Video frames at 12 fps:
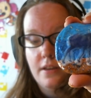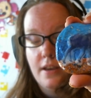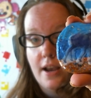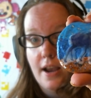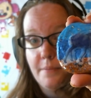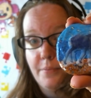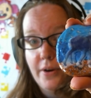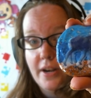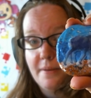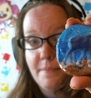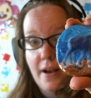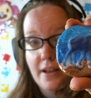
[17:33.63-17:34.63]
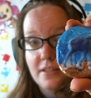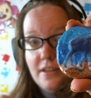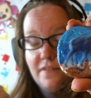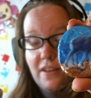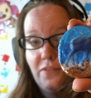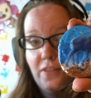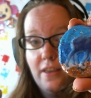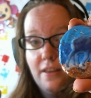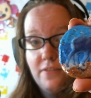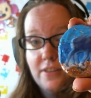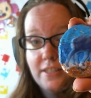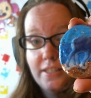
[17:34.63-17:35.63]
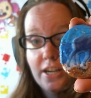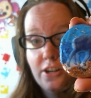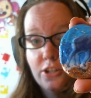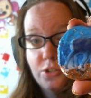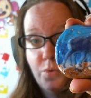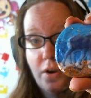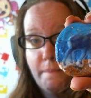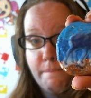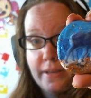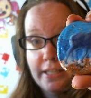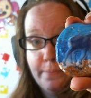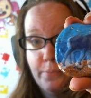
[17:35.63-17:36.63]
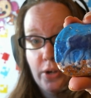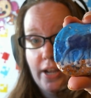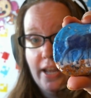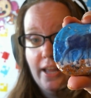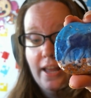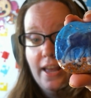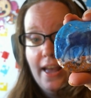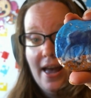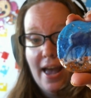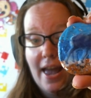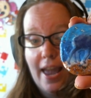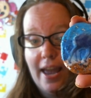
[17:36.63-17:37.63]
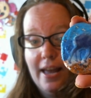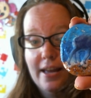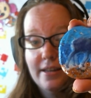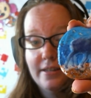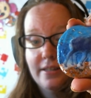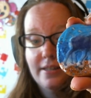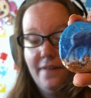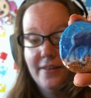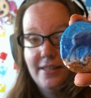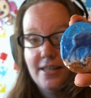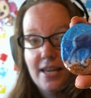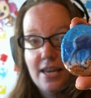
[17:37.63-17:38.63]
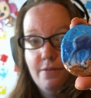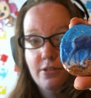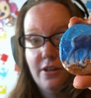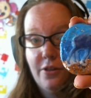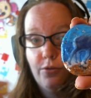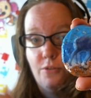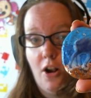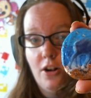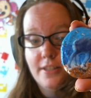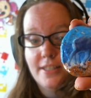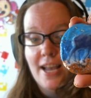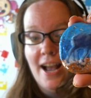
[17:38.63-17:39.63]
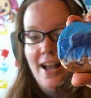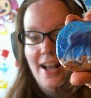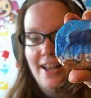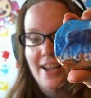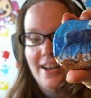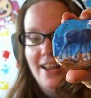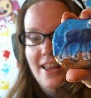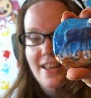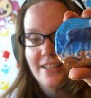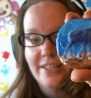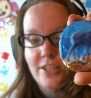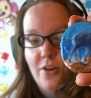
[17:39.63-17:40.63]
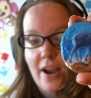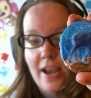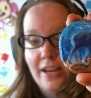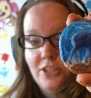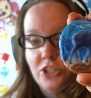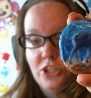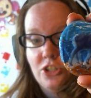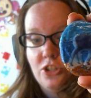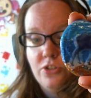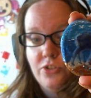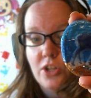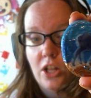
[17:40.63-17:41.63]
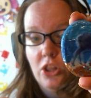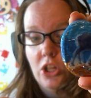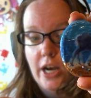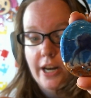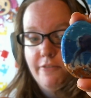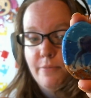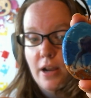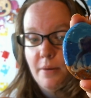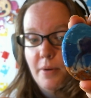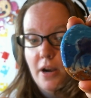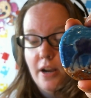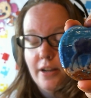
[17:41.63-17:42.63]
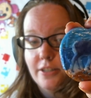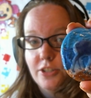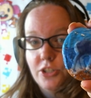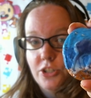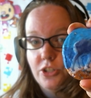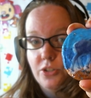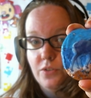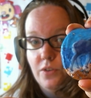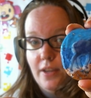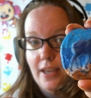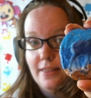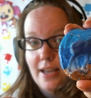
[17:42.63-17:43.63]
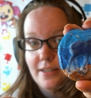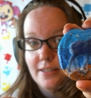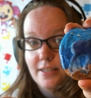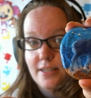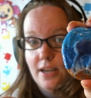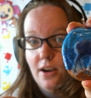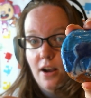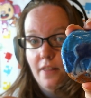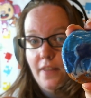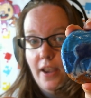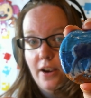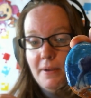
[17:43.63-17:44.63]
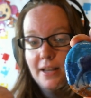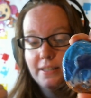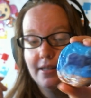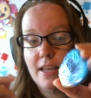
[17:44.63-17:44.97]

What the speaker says: I'm pretty positive that the stickers were a misprint and the sticky was on the wrong side. So I actually just used a lot of Mod Podge to get that to stick on there because